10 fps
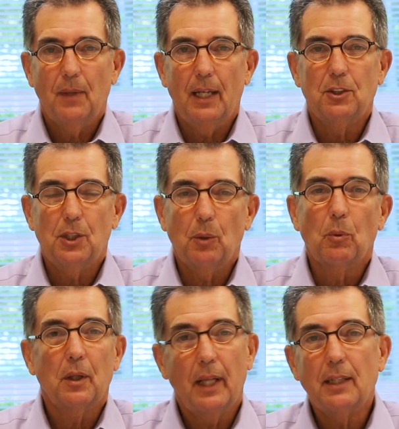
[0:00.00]
And she
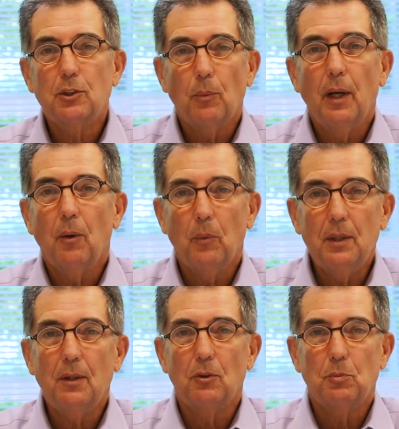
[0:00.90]
relates well
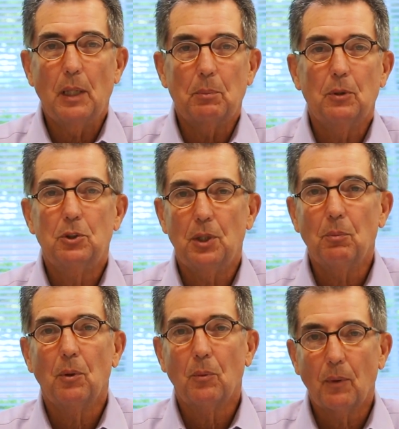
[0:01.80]
with those people. She
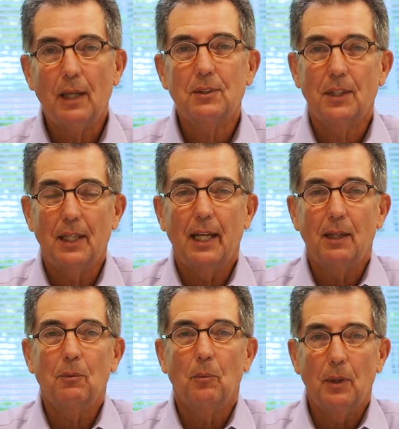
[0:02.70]
will
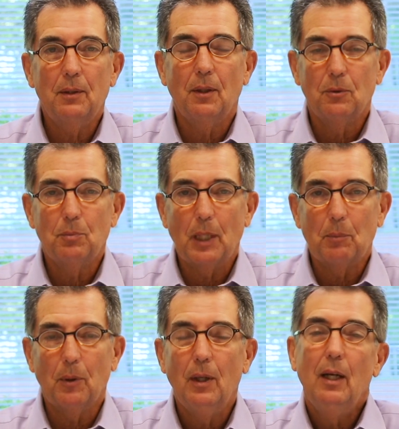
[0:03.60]
resonate with those
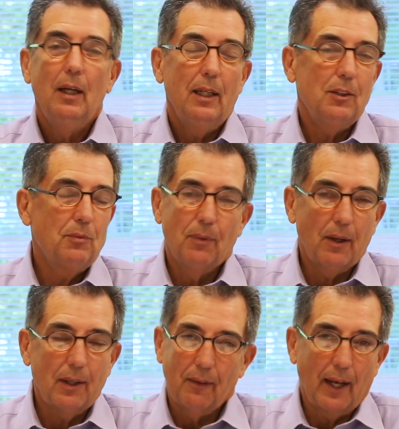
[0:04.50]
people. It's
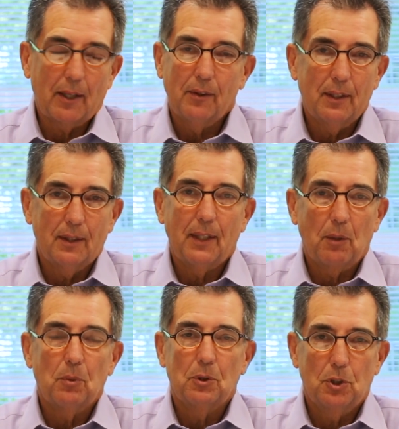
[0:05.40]
very likely that they
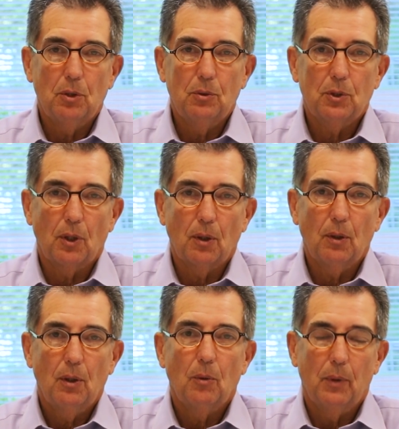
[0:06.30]
will choose
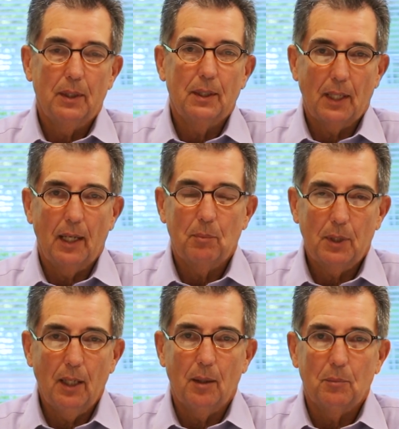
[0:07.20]
her when the time
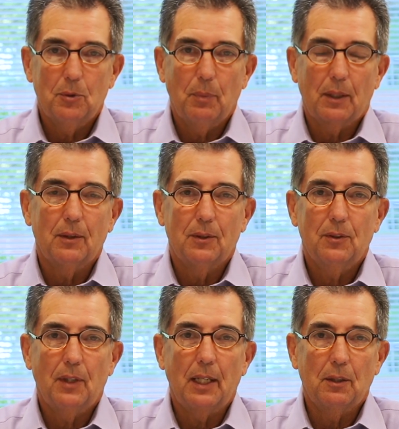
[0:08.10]
comes
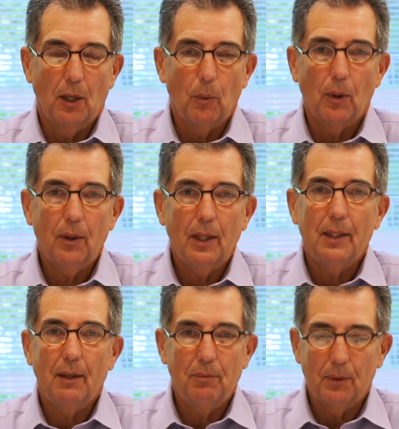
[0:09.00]
because they know her
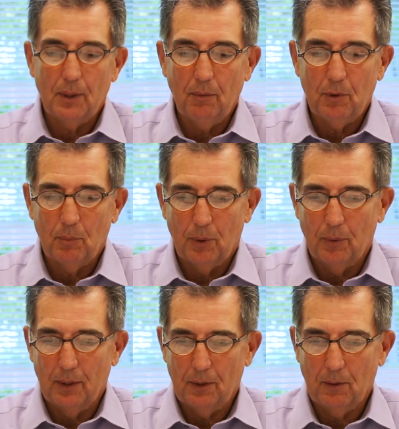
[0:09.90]
and they feel comfortable
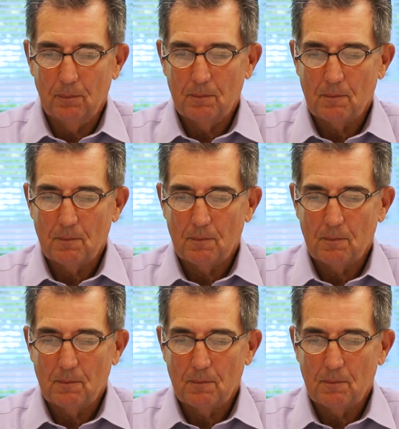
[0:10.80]
with her.